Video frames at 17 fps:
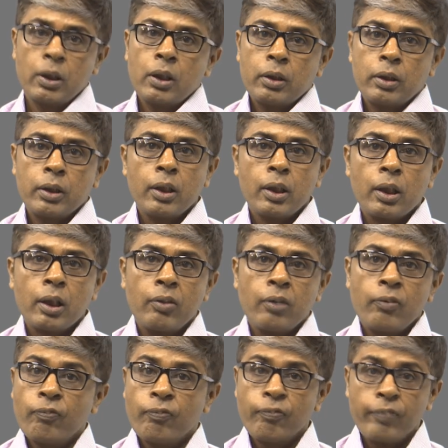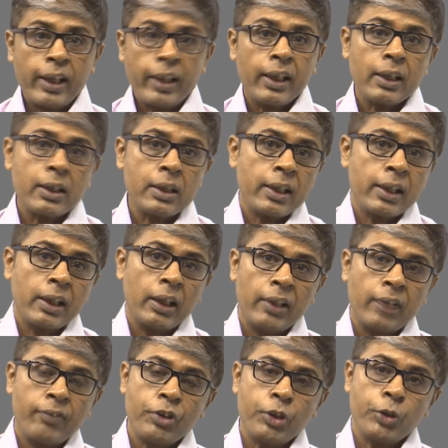There are various real
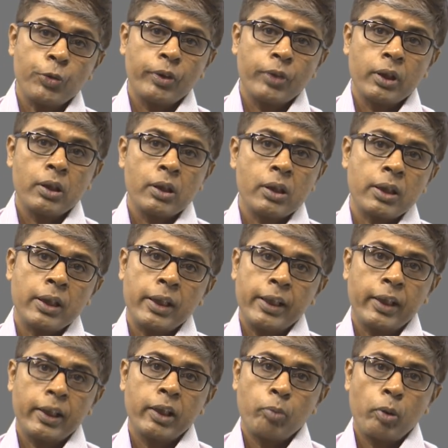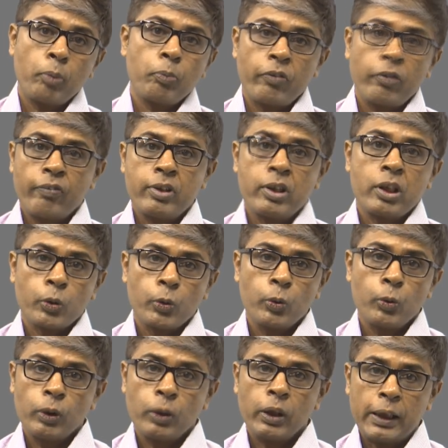life situations created by Professor
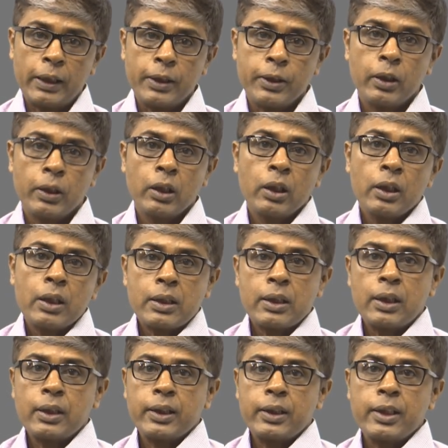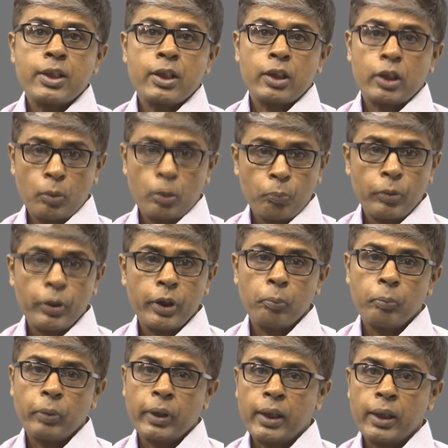Guru Raj such as company
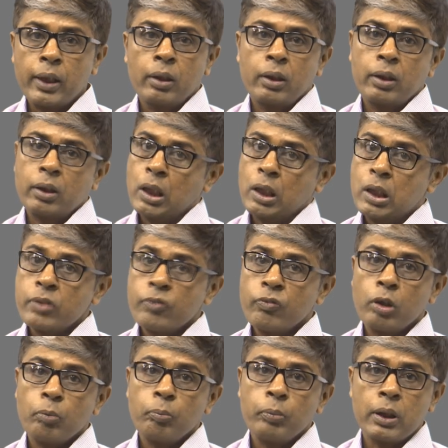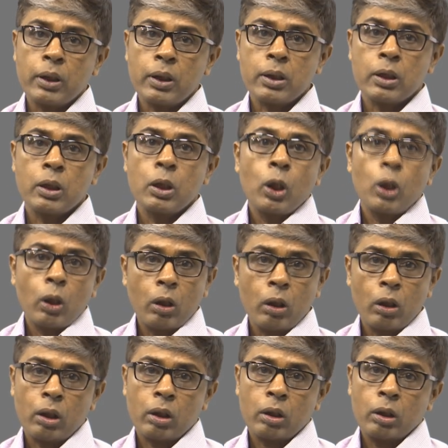buying transformers
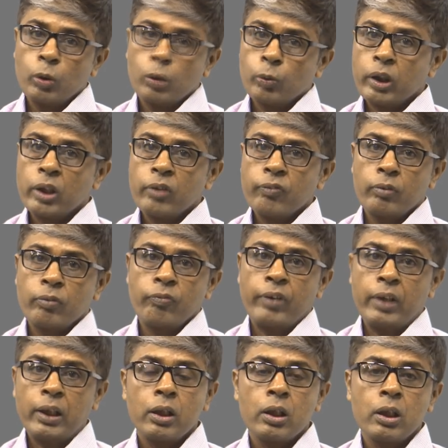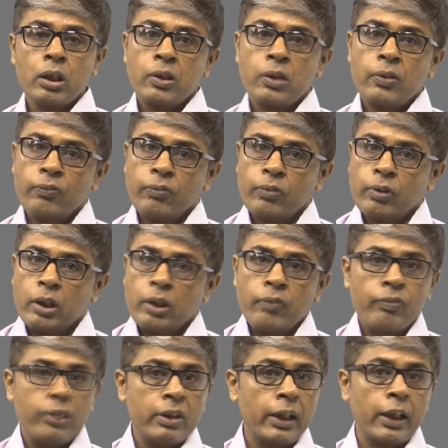or looking vendors for the
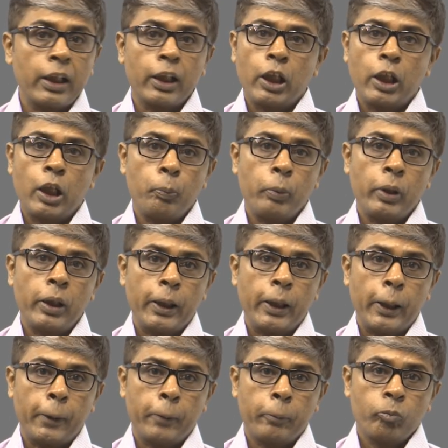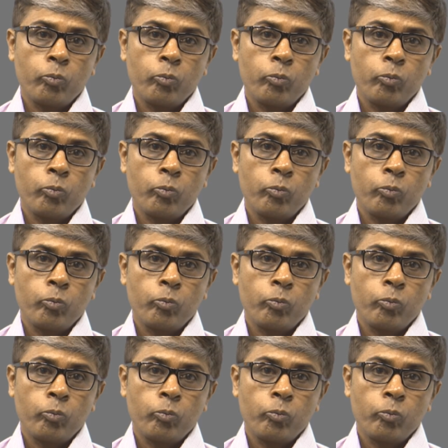visiting card printing.